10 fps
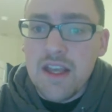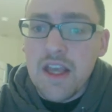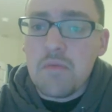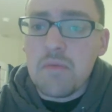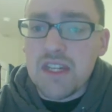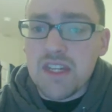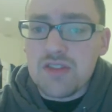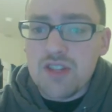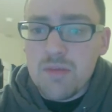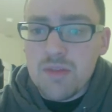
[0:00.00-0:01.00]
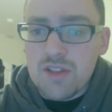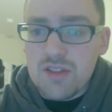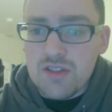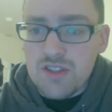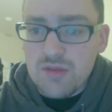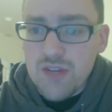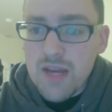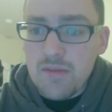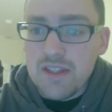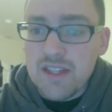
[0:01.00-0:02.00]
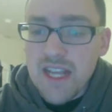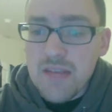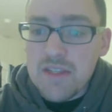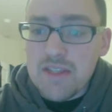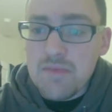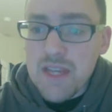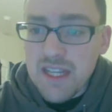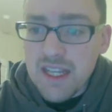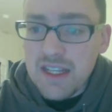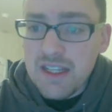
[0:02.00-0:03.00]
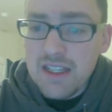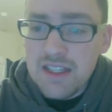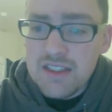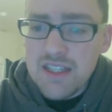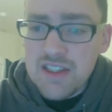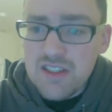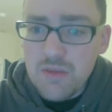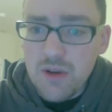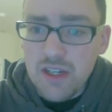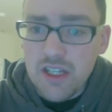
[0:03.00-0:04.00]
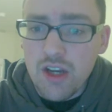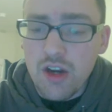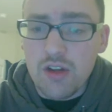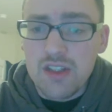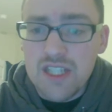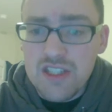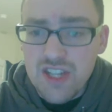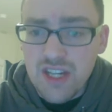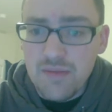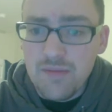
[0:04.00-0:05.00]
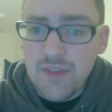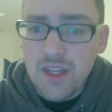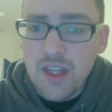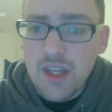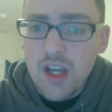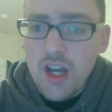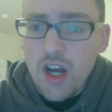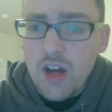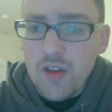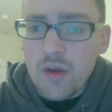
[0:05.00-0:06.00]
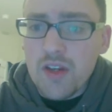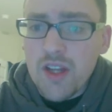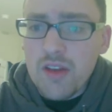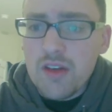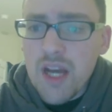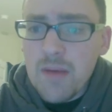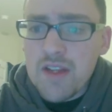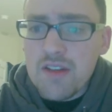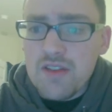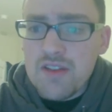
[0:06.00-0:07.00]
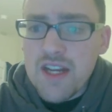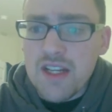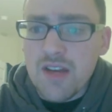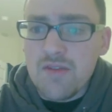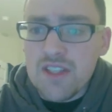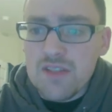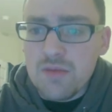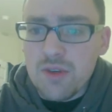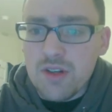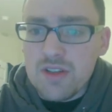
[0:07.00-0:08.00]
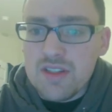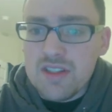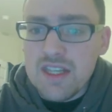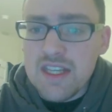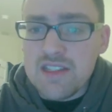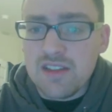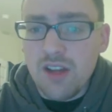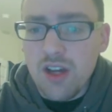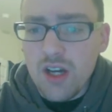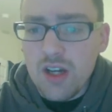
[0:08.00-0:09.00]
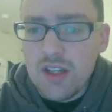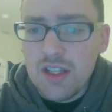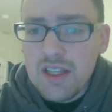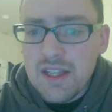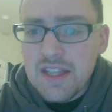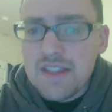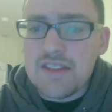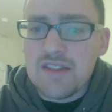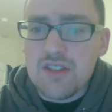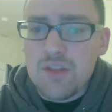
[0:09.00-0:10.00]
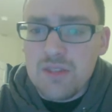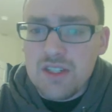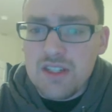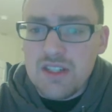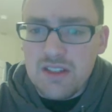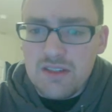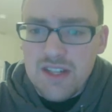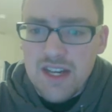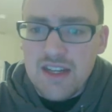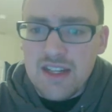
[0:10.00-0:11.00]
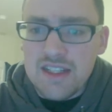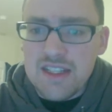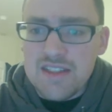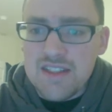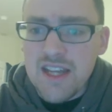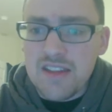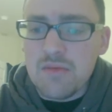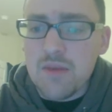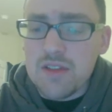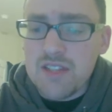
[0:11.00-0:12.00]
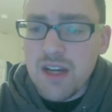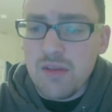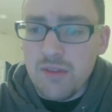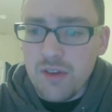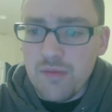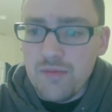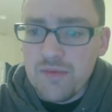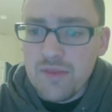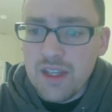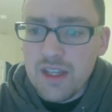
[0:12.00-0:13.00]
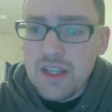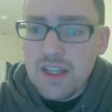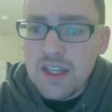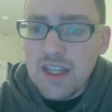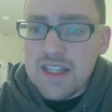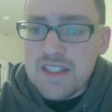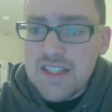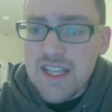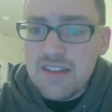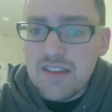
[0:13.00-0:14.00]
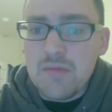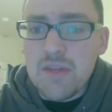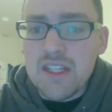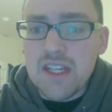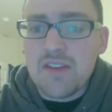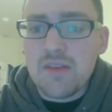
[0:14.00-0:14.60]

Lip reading: Many interpreters describe the name as meaning testimony or teaching. Although another common understanding of these words is law, this understanding is not the most helpful. Instead, the meaning of the